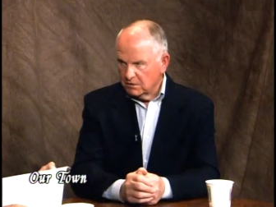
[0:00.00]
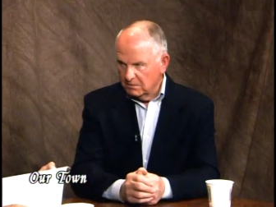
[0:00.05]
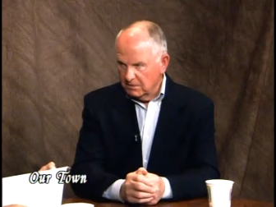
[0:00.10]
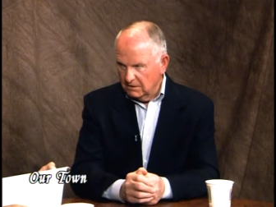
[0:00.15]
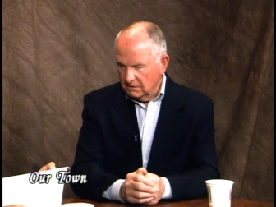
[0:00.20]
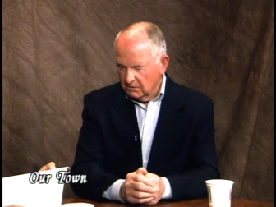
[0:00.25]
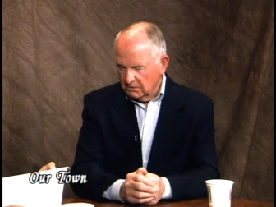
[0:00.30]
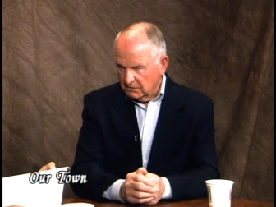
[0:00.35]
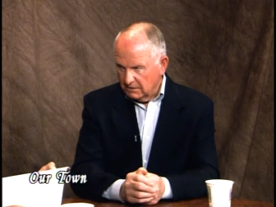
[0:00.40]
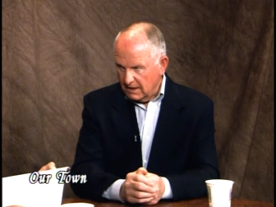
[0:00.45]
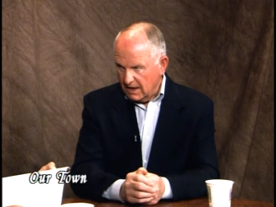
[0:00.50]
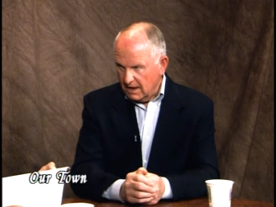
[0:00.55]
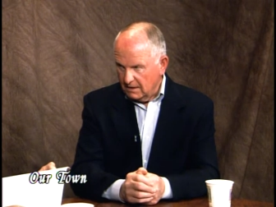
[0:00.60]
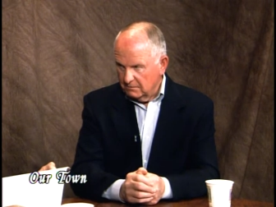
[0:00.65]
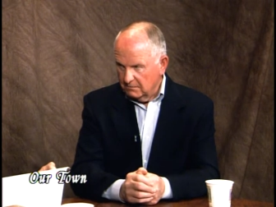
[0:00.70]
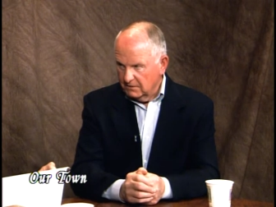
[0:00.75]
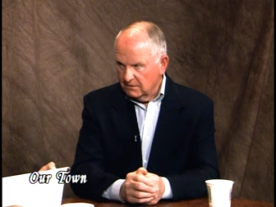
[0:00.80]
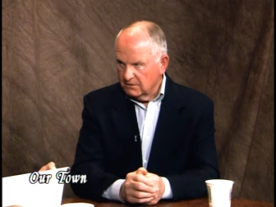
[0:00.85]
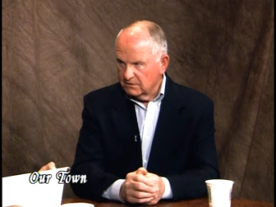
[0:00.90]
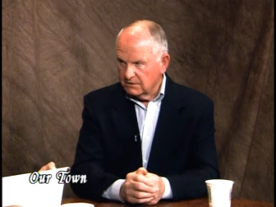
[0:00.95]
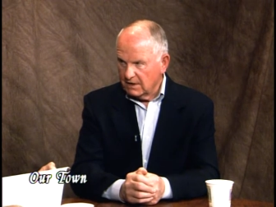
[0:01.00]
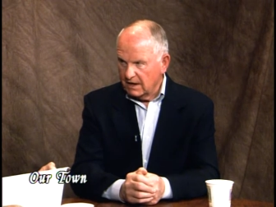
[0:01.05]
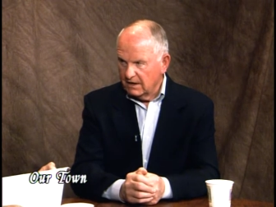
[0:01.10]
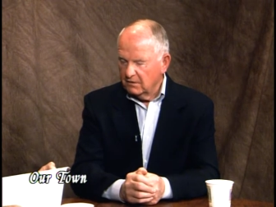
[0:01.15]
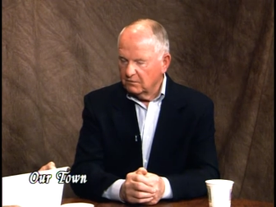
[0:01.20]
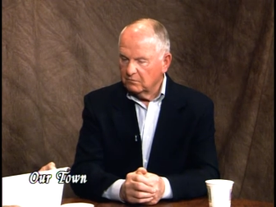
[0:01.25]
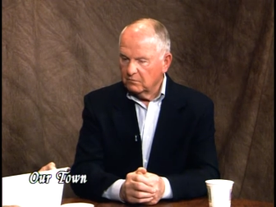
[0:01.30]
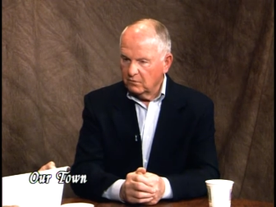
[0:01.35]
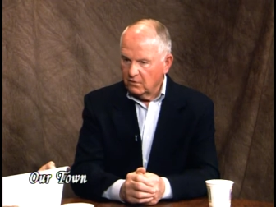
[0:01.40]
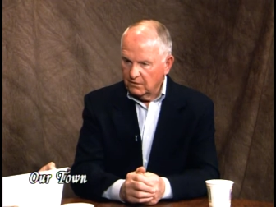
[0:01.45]
to be looked at because I
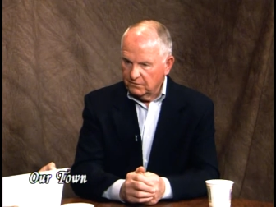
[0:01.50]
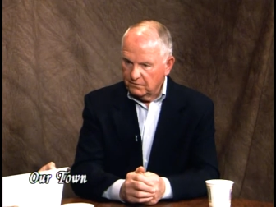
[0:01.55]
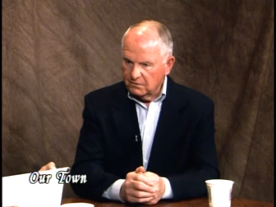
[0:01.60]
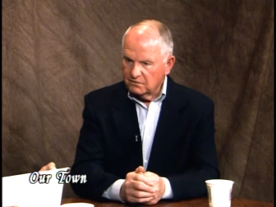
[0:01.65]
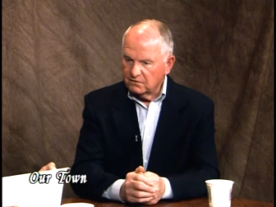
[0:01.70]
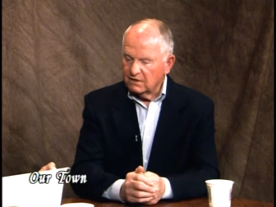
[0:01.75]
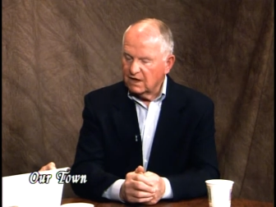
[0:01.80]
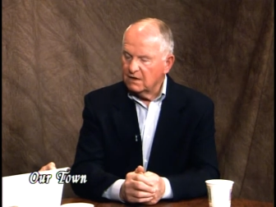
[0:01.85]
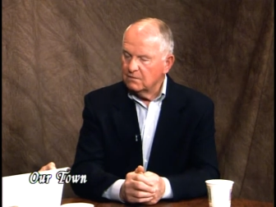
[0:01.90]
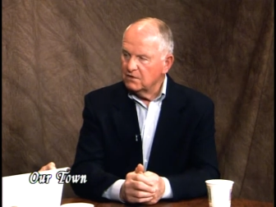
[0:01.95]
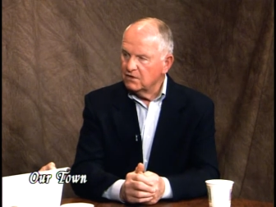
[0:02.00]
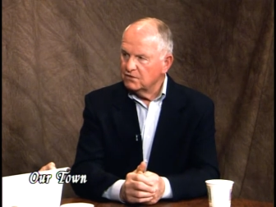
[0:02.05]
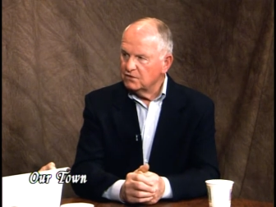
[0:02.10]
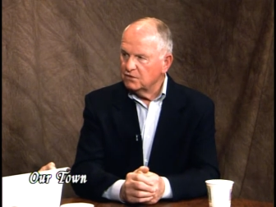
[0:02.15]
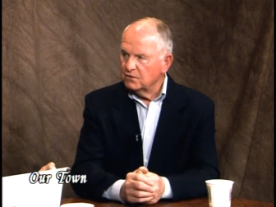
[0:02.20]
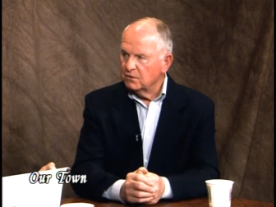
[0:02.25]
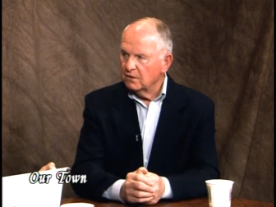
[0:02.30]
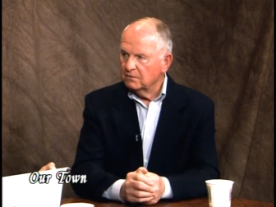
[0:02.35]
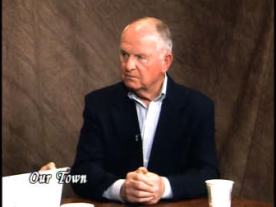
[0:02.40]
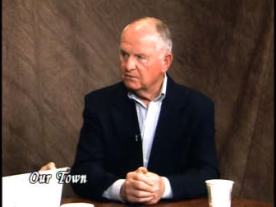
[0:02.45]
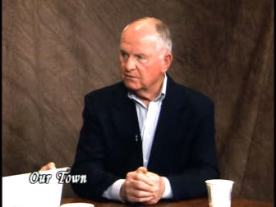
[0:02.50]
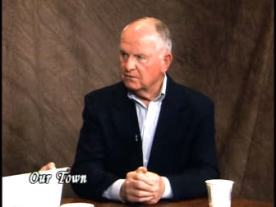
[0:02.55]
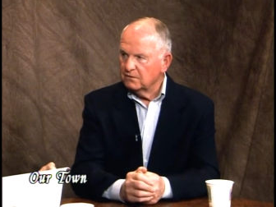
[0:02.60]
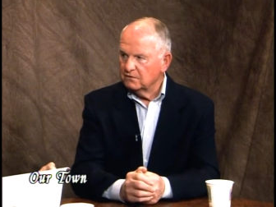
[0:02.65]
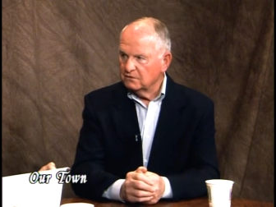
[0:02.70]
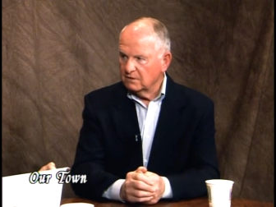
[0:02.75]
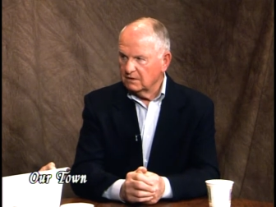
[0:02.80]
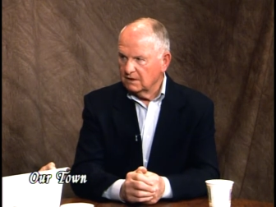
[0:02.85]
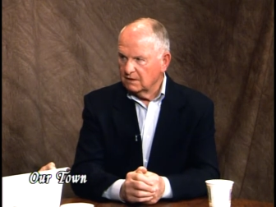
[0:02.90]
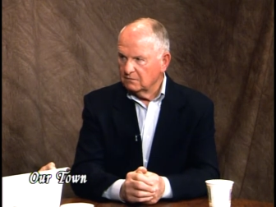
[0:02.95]
have brought the same issue up to the
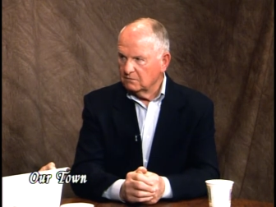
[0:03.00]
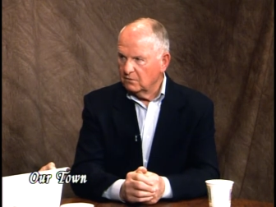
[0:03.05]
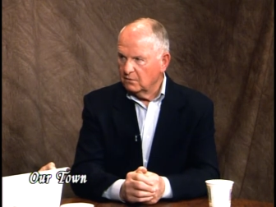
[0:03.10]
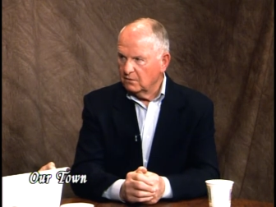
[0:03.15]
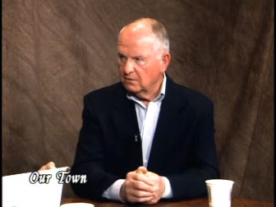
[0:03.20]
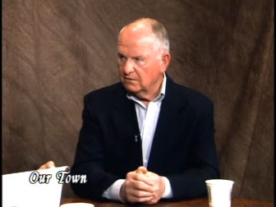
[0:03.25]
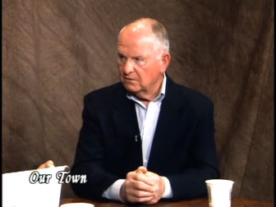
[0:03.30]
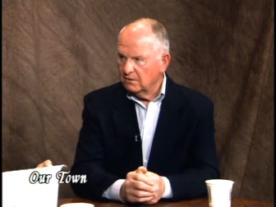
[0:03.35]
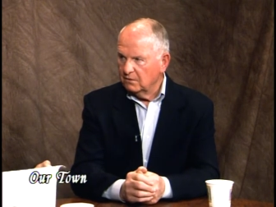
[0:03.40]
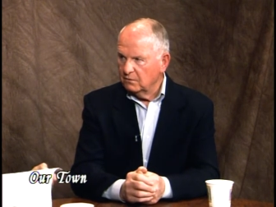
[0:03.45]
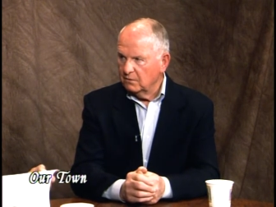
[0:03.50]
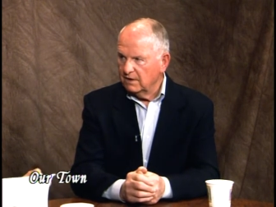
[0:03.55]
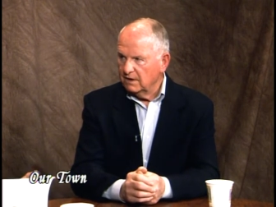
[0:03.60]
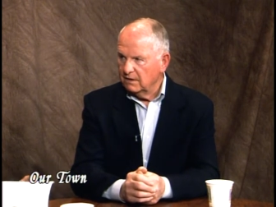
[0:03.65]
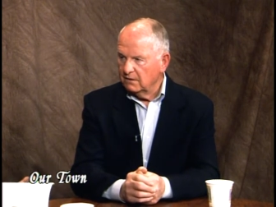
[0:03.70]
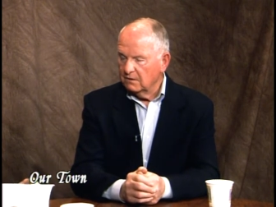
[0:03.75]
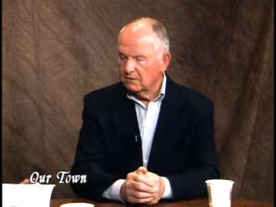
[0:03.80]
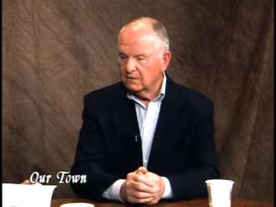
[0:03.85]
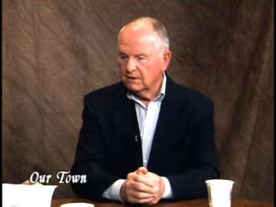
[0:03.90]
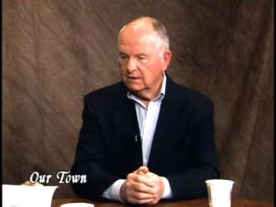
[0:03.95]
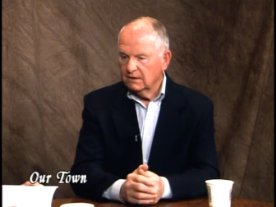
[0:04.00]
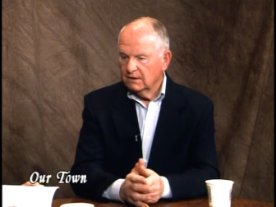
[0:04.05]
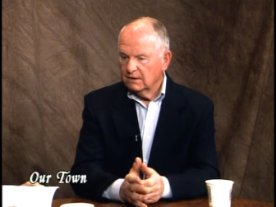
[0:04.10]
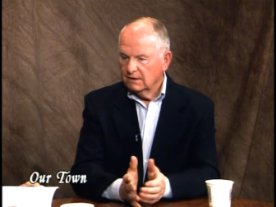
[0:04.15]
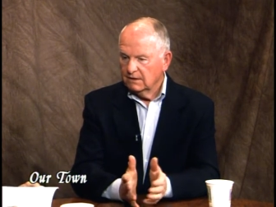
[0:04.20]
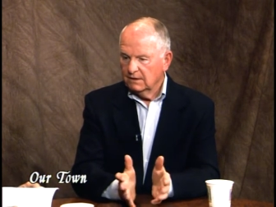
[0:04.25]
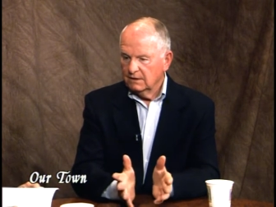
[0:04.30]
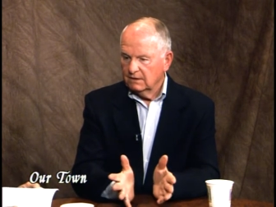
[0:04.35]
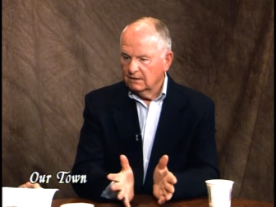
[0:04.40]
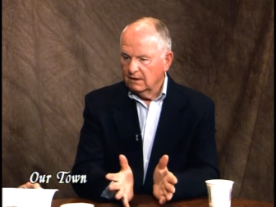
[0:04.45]
select board that mm -hmm. we mm-hmm.
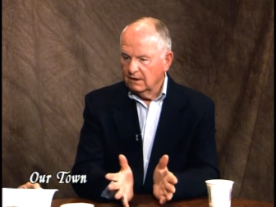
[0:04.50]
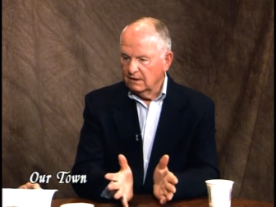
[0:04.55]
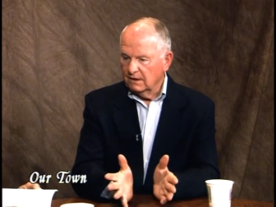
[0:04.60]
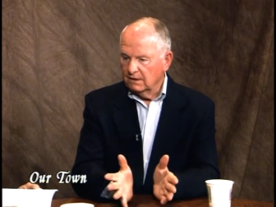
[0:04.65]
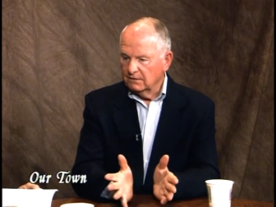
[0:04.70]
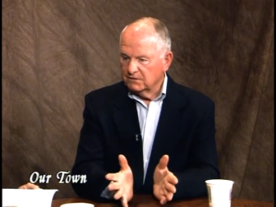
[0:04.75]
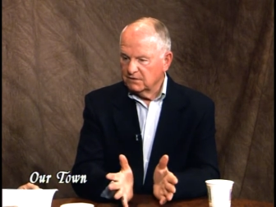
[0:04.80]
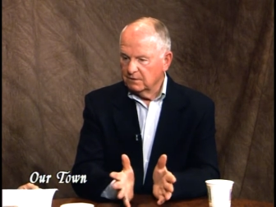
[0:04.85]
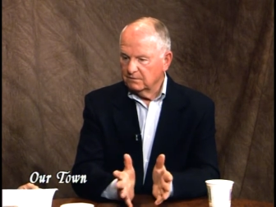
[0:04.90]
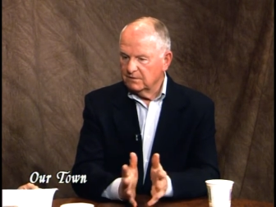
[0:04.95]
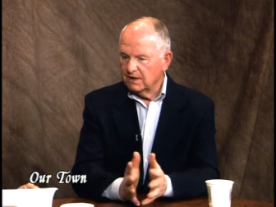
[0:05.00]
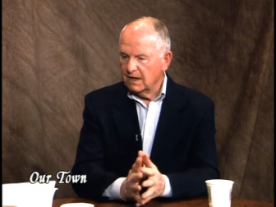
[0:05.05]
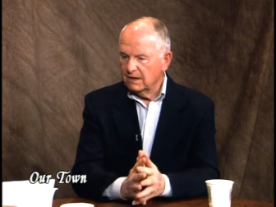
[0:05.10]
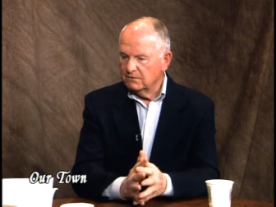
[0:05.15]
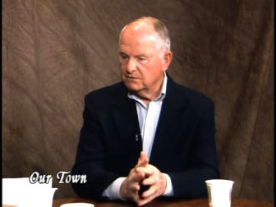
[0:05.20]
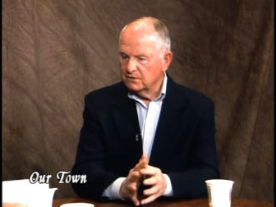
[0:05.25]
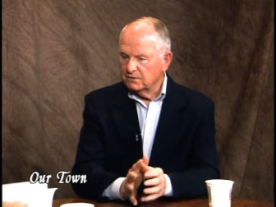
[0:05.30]
are uh, sometimes